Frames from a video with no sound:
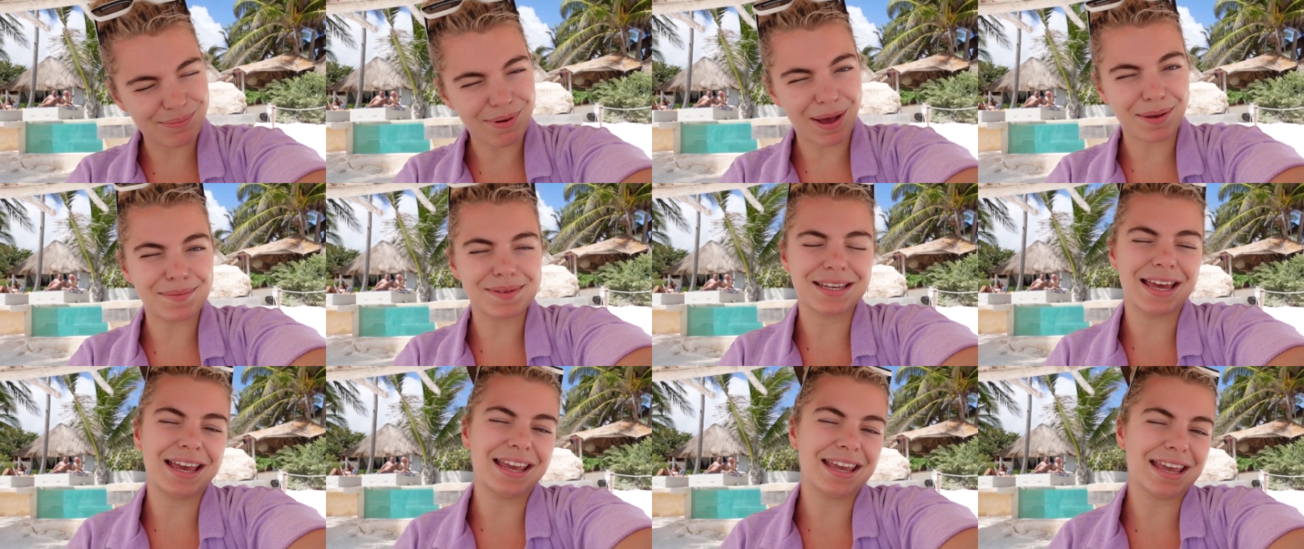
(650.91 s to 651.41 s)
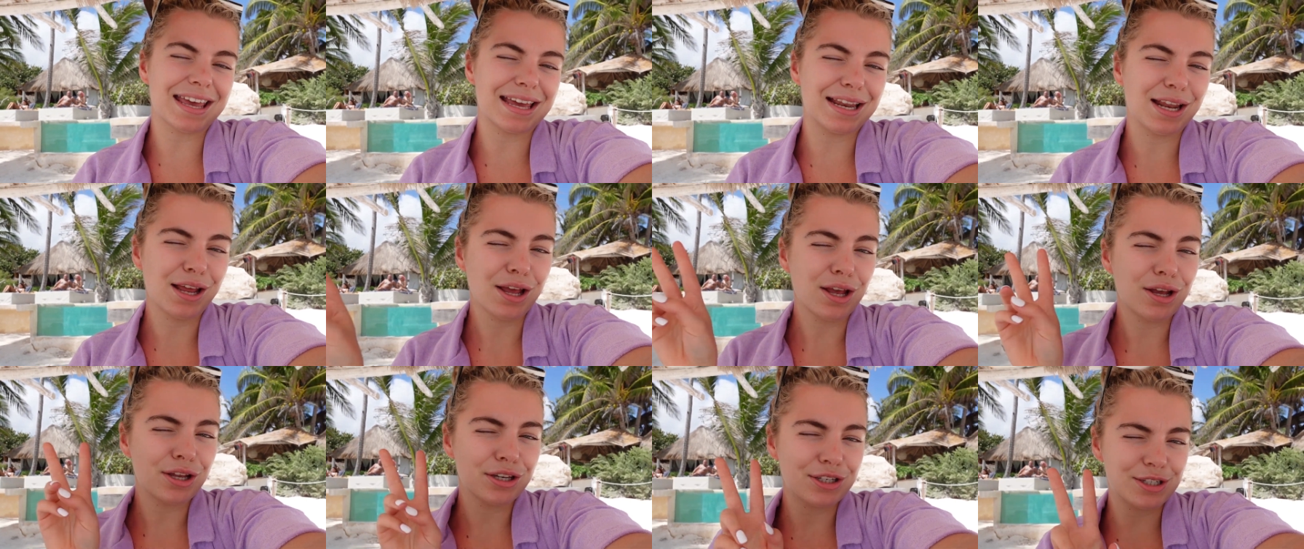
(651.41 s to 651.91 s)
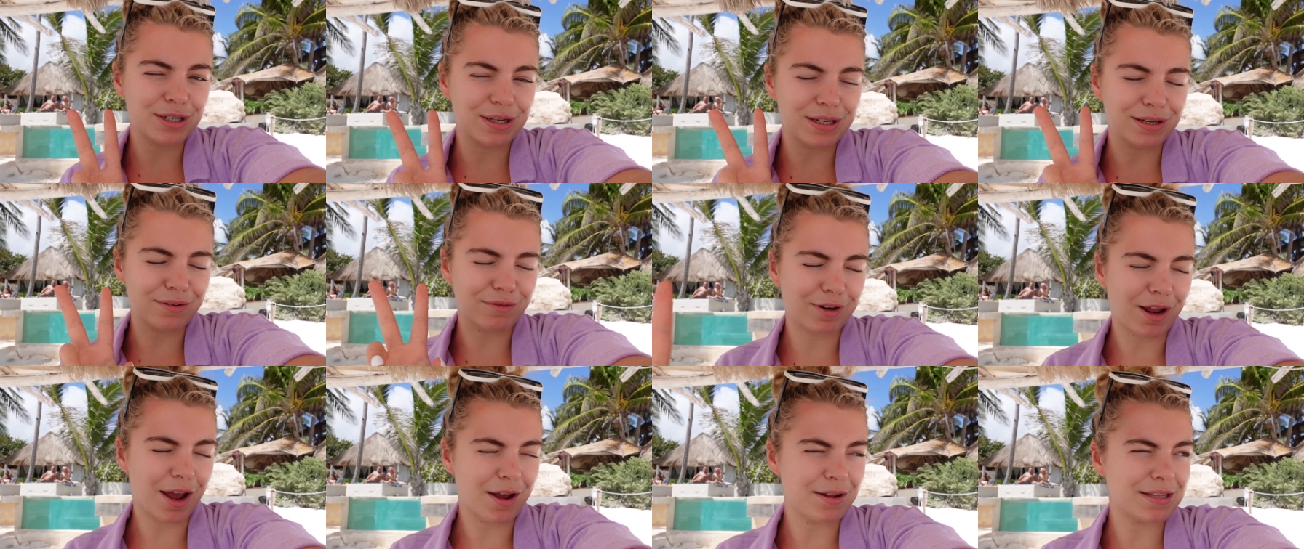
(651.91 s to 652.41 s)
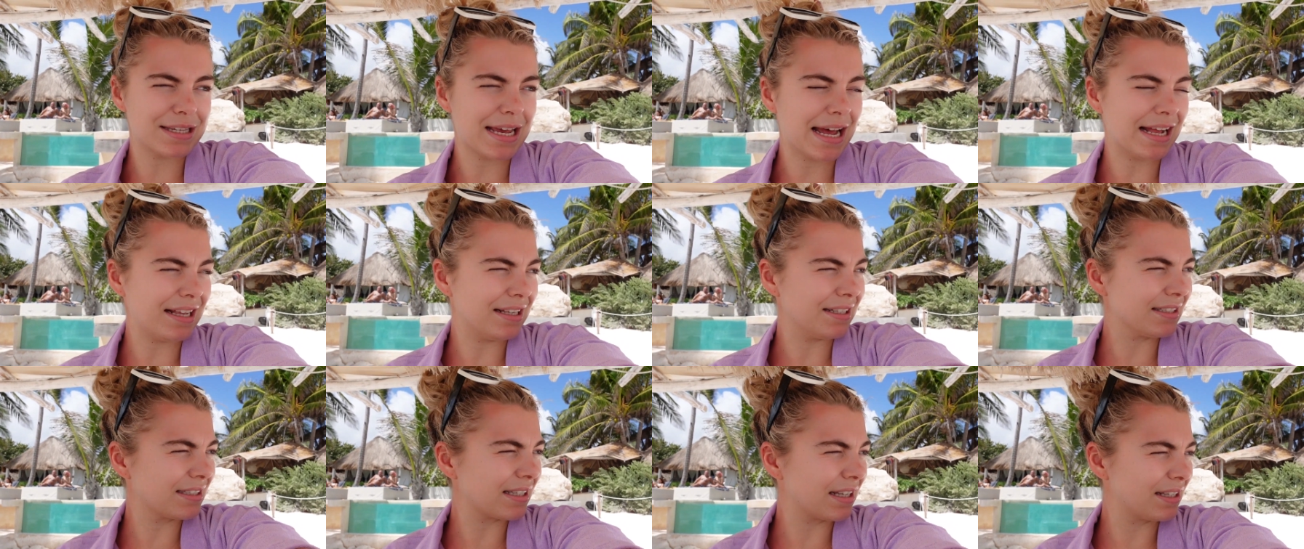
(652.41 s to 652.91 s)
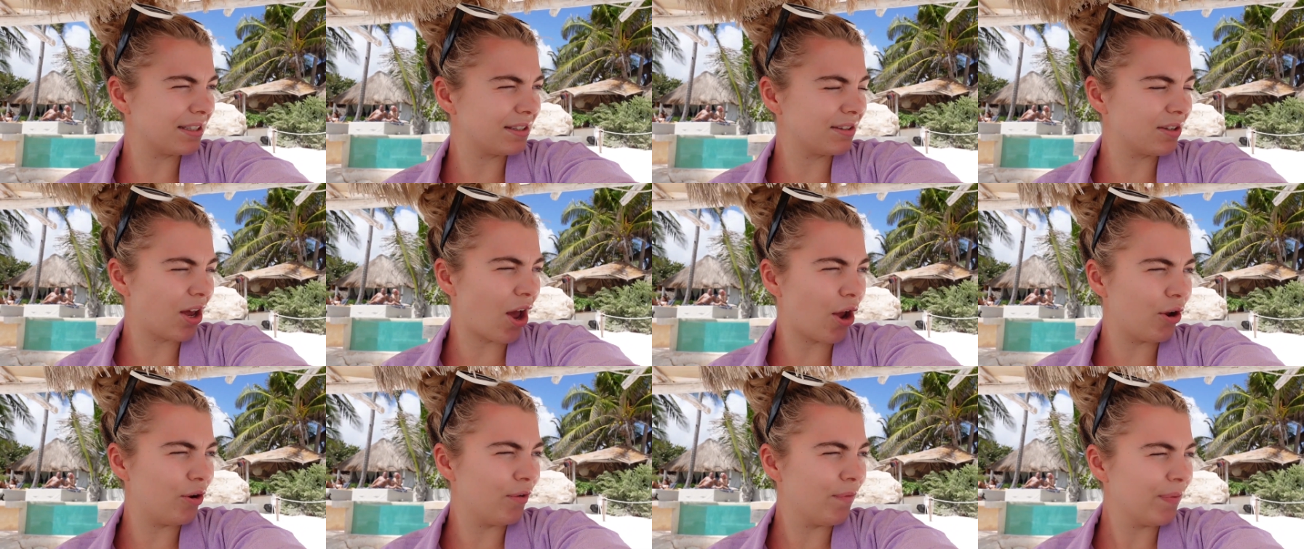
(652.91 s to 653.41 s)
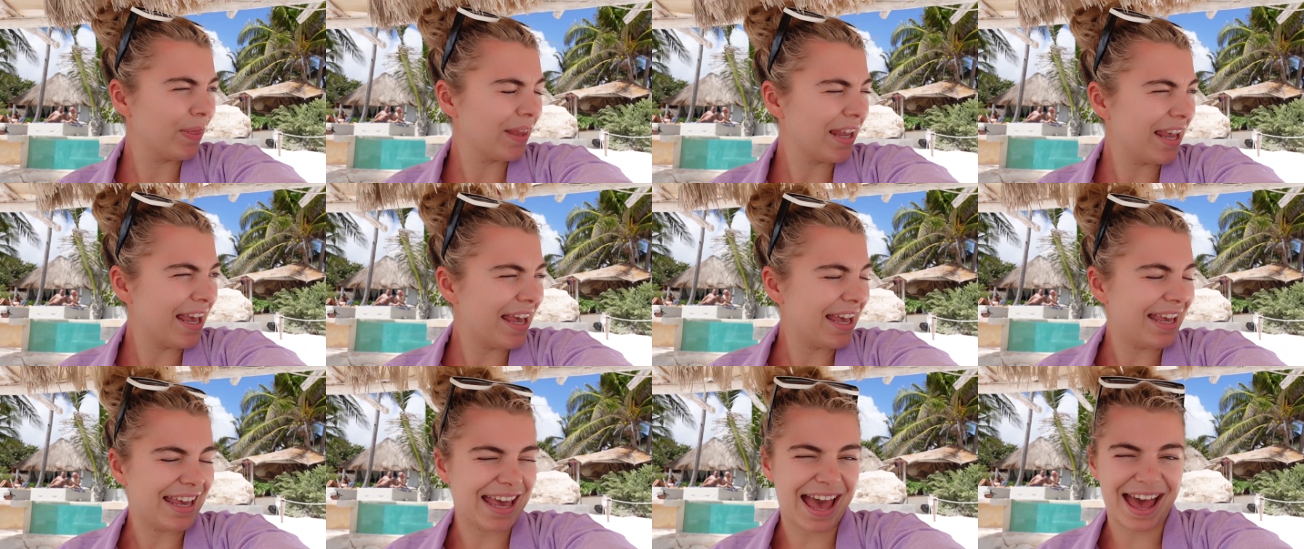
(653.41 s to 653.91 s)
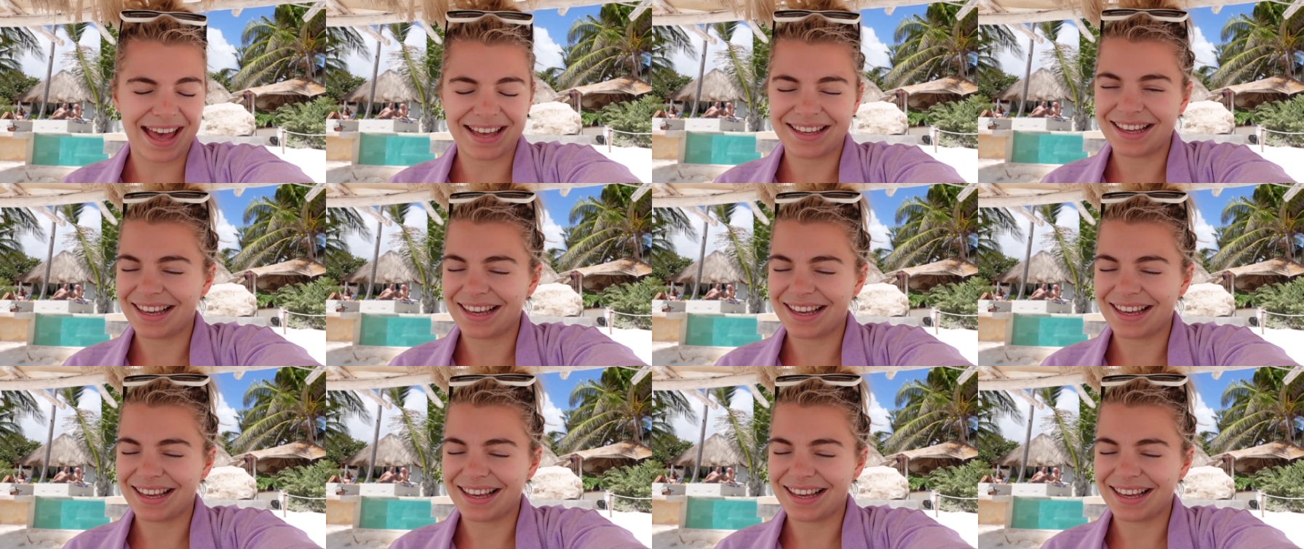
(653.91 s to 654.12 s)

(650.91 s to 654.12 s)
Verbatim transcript: but I'm staying in two different hotels so yeah